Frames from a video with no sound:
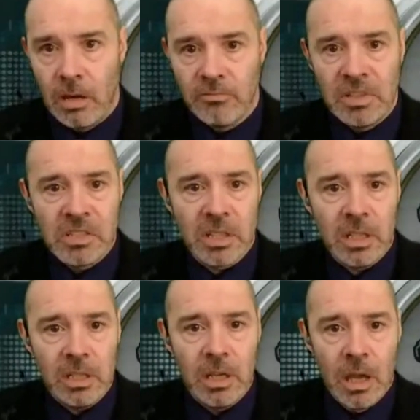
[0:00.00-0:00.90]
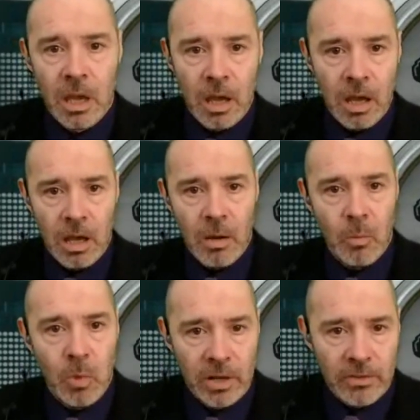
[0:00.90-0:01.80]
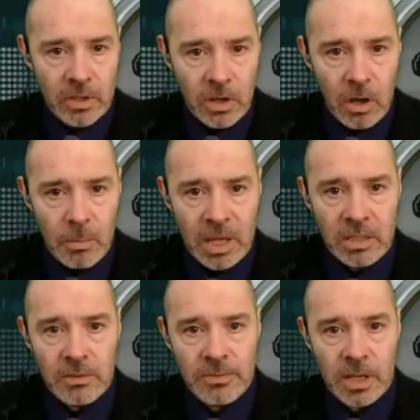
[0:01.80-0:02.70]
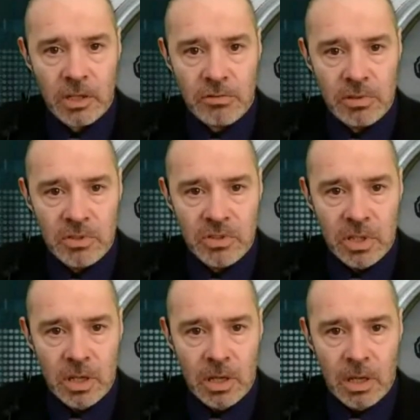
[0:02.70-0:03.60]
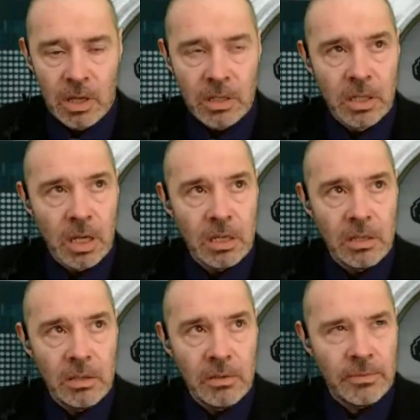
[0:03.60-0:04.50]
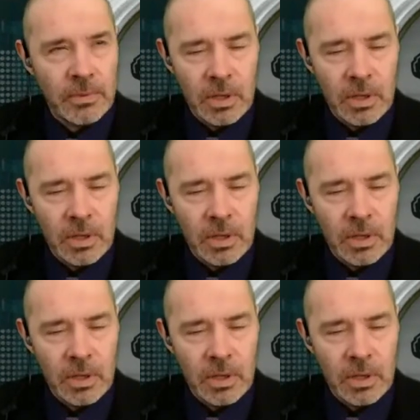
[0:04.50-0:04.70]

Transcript: Recently, one of the car manufacturers gave,